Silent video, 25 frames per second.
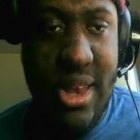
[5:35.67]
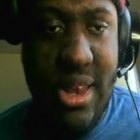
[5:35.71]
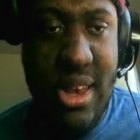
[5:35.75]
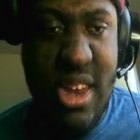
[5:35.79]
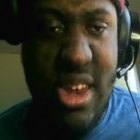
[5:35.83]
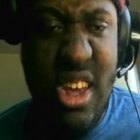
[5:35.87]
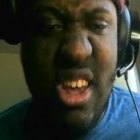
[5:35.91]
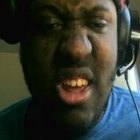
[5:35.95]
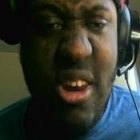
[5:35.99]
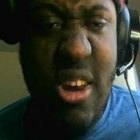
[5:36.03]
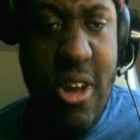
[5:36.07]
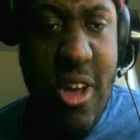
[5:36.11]
Do
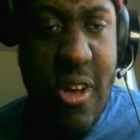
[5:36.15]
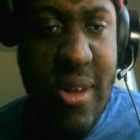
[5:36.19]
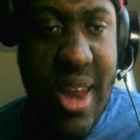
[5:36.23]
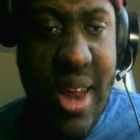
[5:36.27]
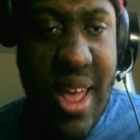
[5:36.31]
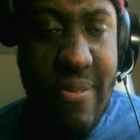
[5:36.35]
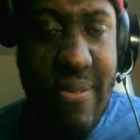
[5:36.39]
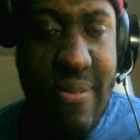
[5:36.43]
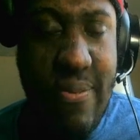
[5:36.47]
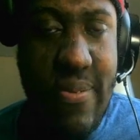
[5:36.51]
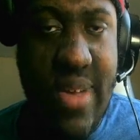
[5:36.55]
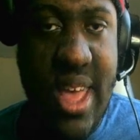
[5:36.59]
you know
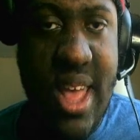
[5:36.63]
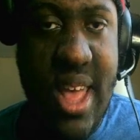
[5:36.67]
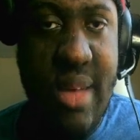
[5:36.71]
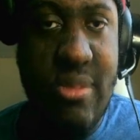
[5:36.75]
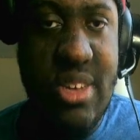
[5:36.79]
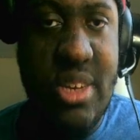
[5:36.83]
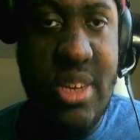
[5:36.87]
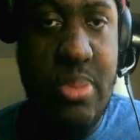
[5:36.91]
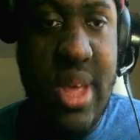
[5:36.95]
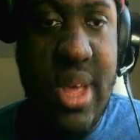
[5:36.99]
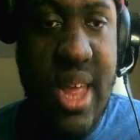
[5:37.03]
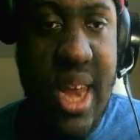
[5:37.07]
that fan was
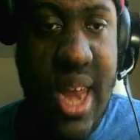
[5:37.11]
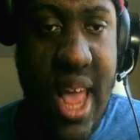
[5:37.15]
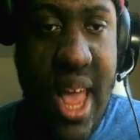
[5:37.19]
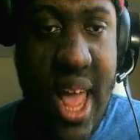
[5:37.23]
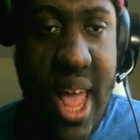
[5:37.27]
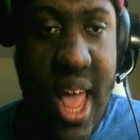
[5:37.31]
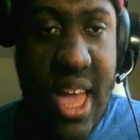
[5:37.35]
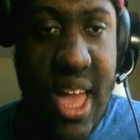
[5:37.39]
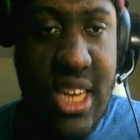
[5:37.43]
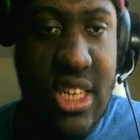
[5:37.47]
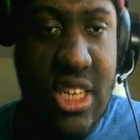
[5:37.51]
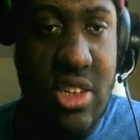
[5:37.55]
being an
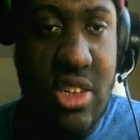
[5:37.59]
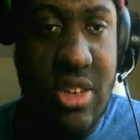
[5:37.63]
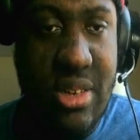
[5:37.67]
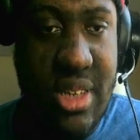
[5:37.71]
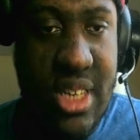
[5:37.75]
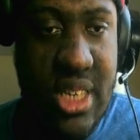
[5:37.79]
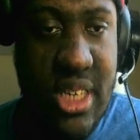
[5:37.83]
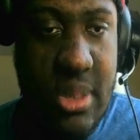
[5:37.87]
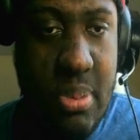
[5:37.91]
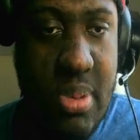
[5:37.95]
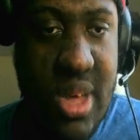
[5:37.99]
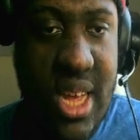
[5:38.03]
asshole
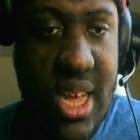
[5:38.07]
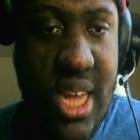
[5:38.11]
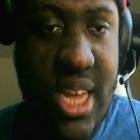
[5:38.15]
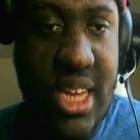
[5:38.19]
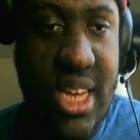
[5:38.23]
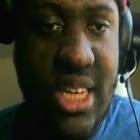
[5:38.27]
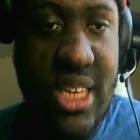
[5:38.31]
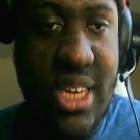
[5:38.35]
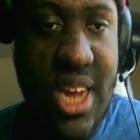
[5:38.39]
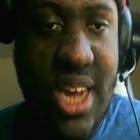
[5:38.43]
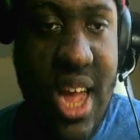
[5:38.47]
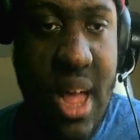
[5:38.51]
just because
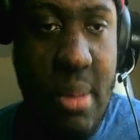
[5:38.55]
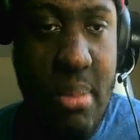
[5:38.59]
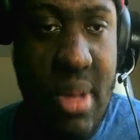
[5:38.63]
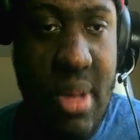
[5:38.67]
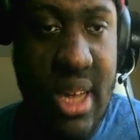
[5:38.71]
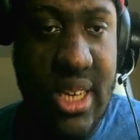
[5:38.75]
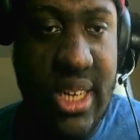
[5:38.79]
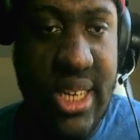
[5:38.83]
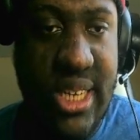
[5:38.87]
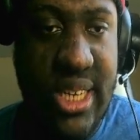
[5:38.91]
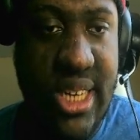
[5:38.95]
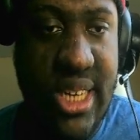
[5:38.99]
Jon
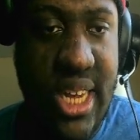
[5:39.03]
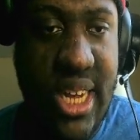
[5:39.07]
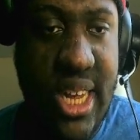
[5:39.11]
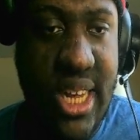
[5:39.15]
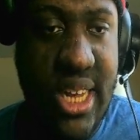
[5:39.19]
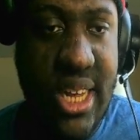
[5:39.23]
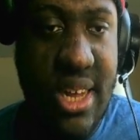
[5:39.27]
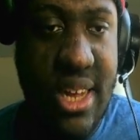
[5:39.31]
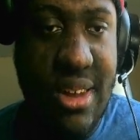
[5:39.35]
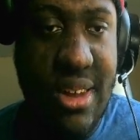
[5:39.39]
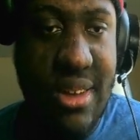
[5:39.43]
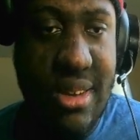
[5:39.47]
Moxley said,
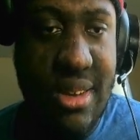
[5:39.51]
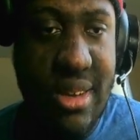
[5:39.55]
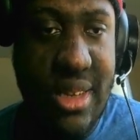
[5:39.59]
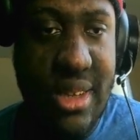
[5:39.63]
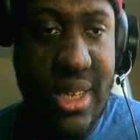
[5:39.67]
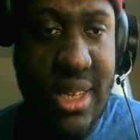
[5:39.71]
you know,